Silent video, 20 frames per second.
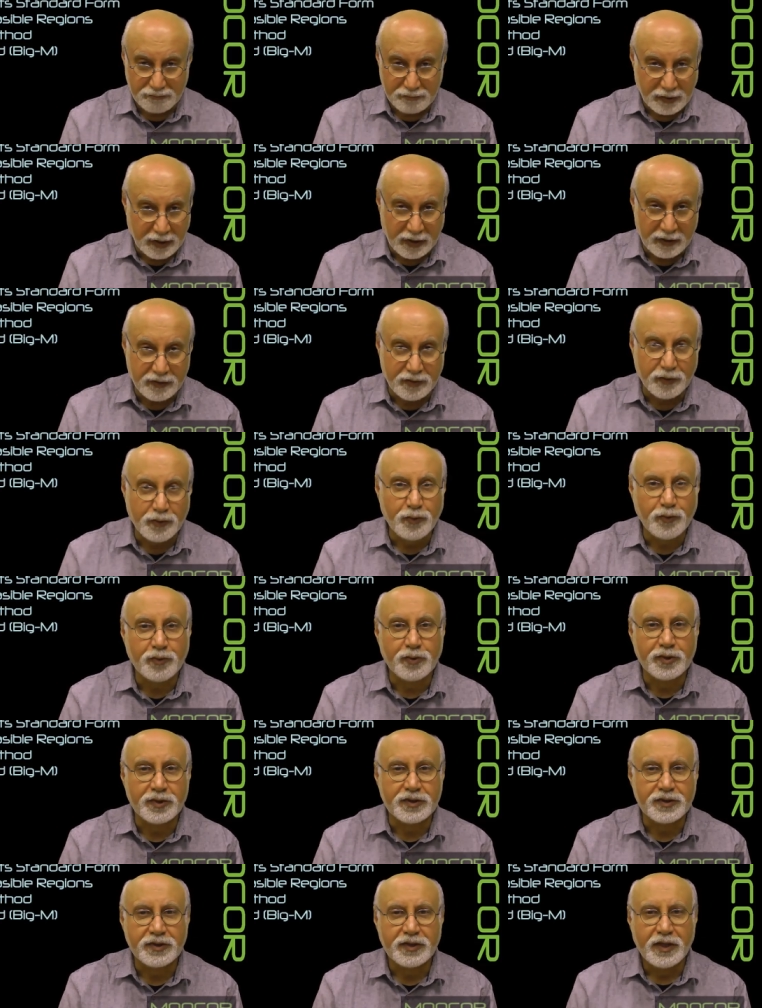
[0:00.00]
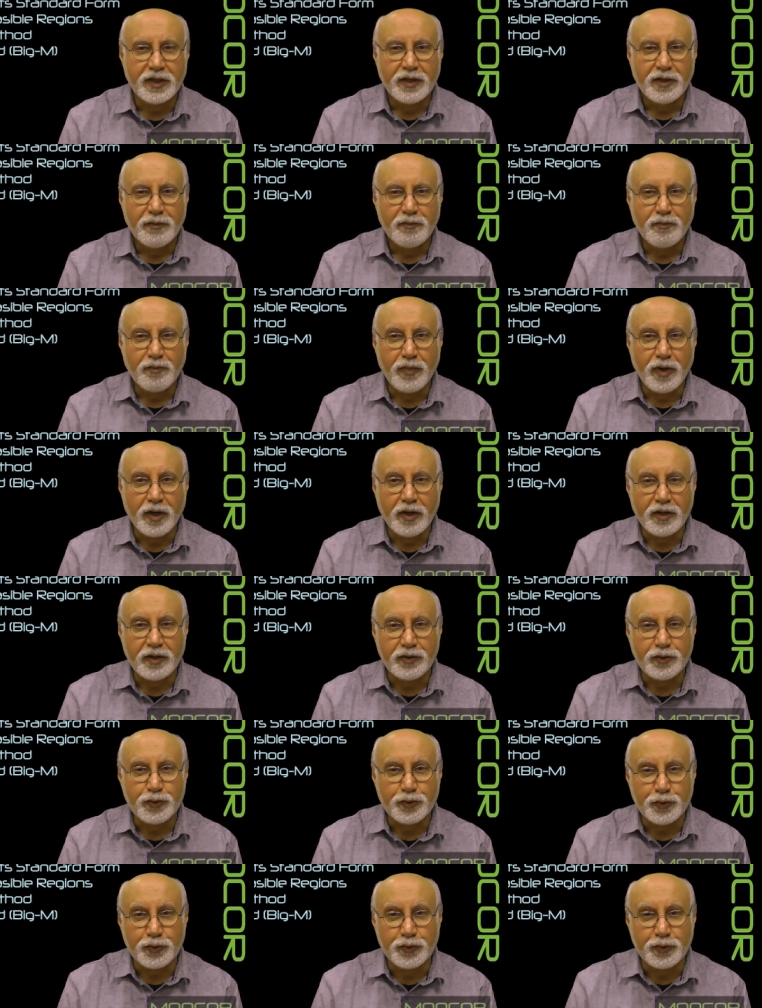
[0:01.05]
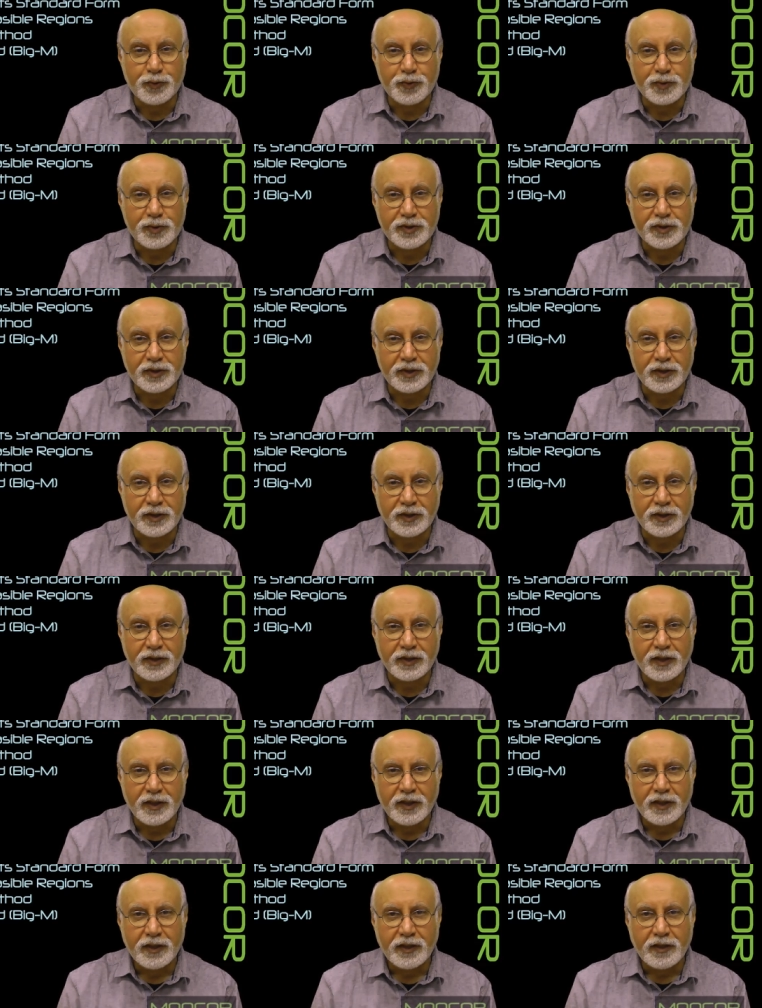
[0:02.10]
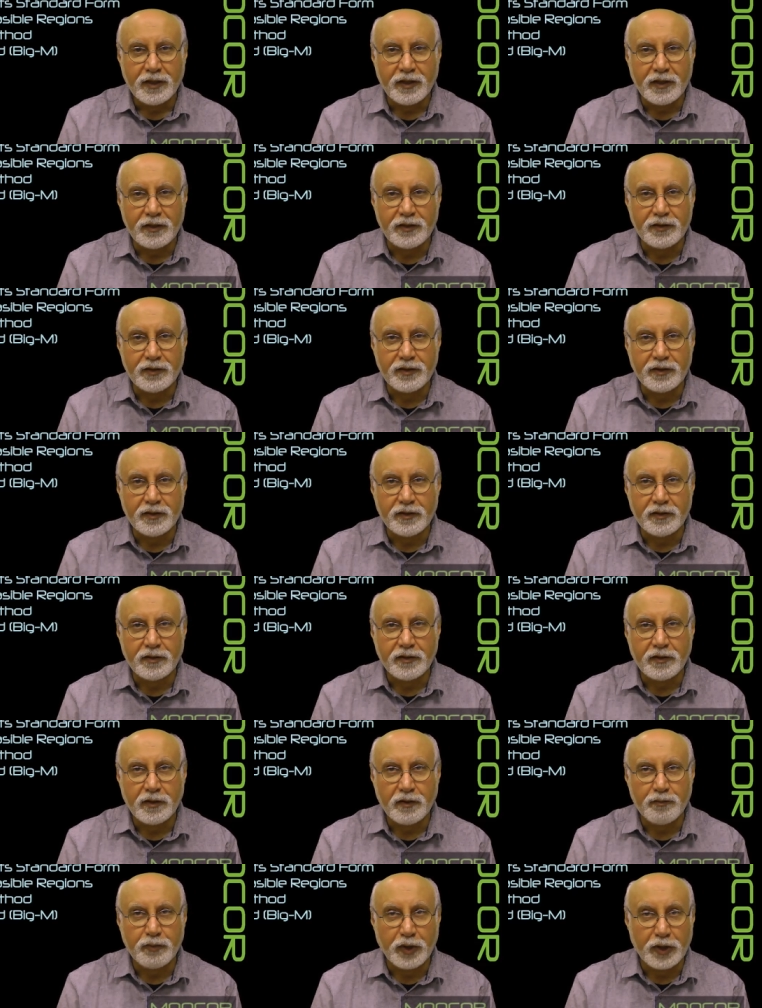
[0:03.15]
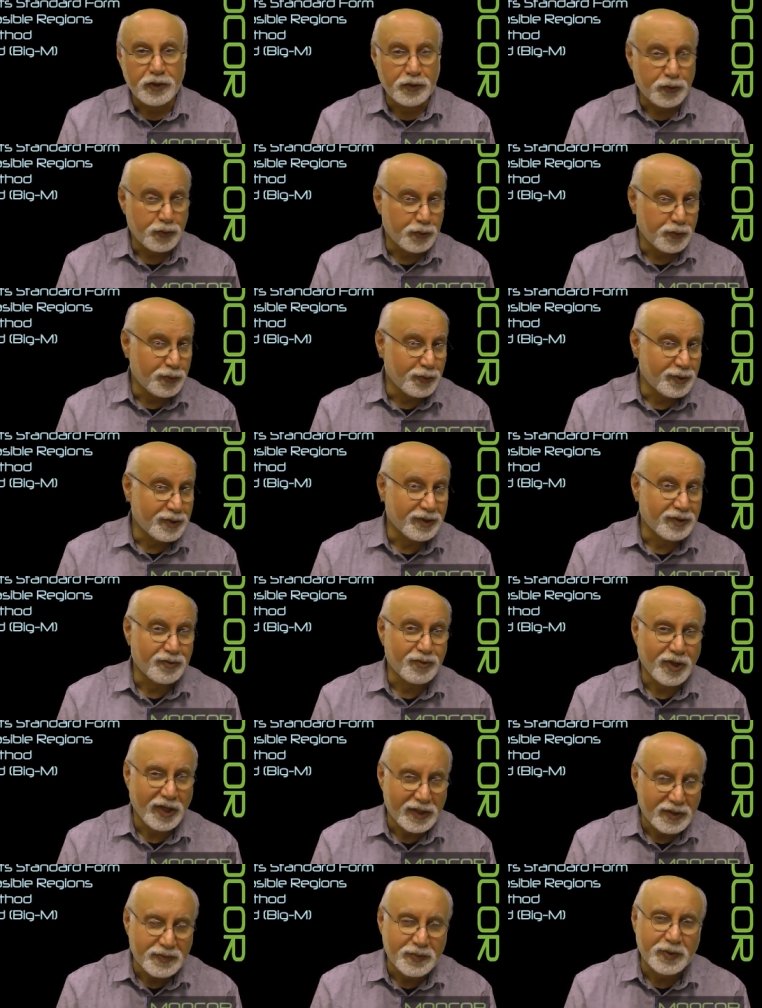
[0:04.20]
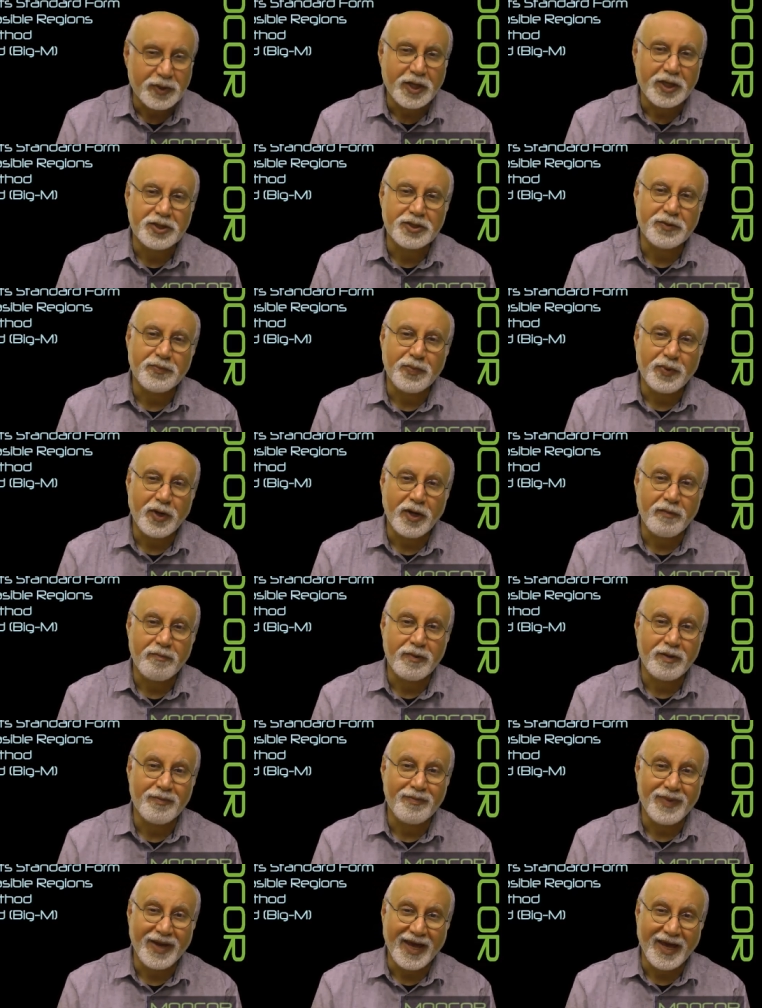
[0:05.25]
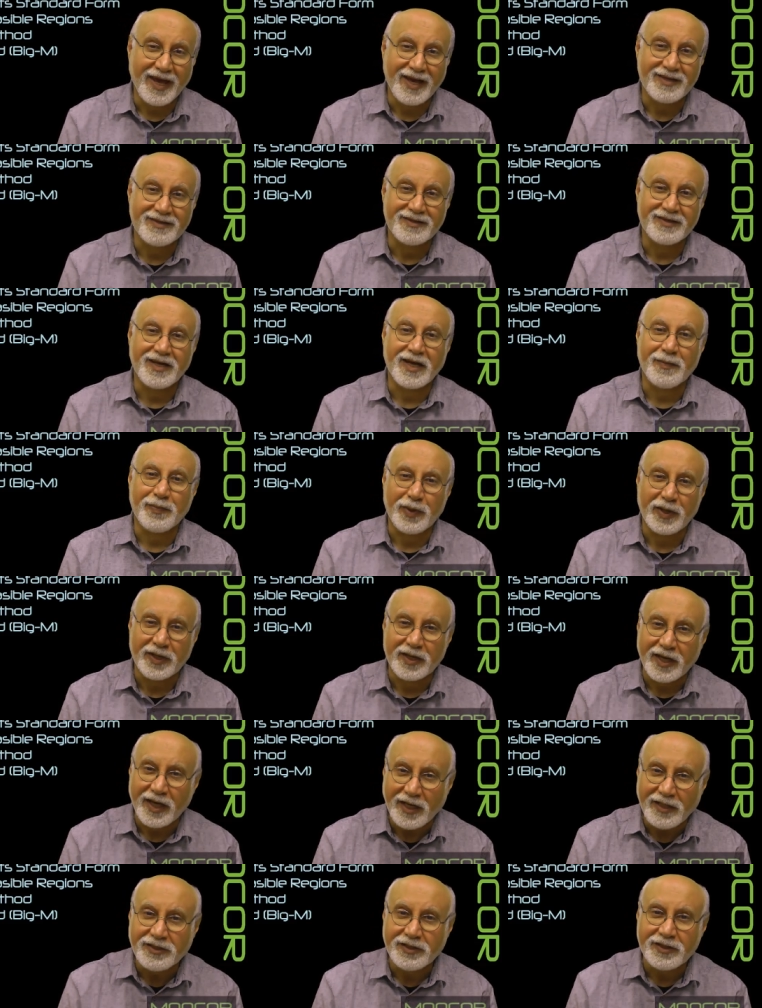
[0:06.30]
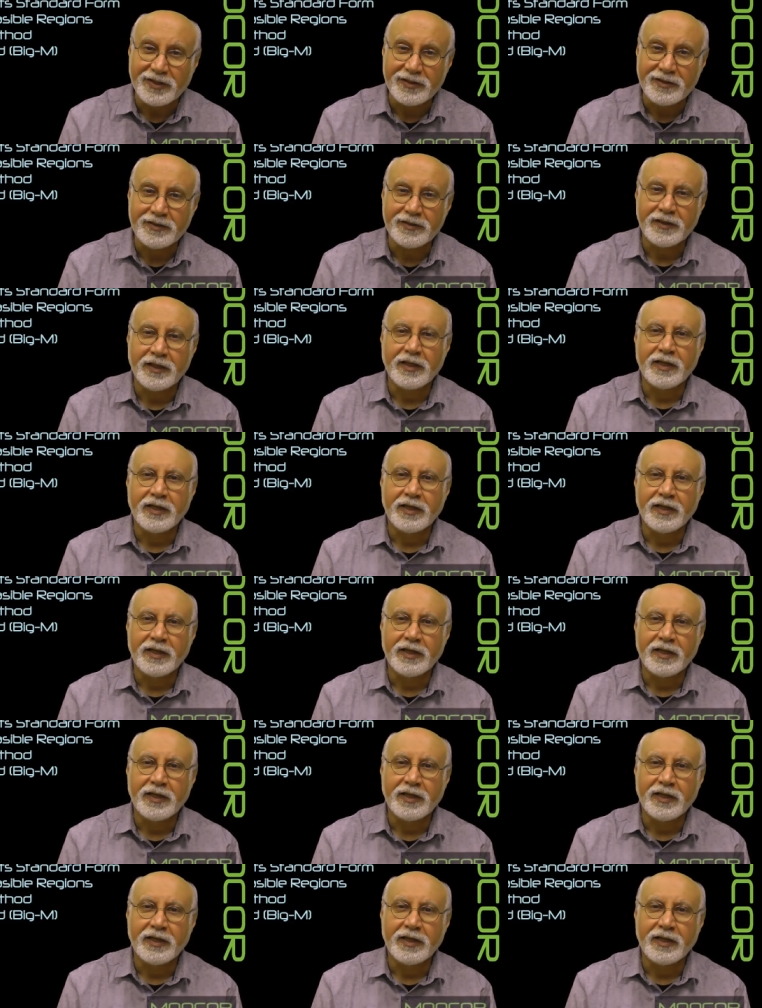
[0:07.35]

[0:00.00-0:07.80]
and the course by introducing in by introducing transportation problem as an application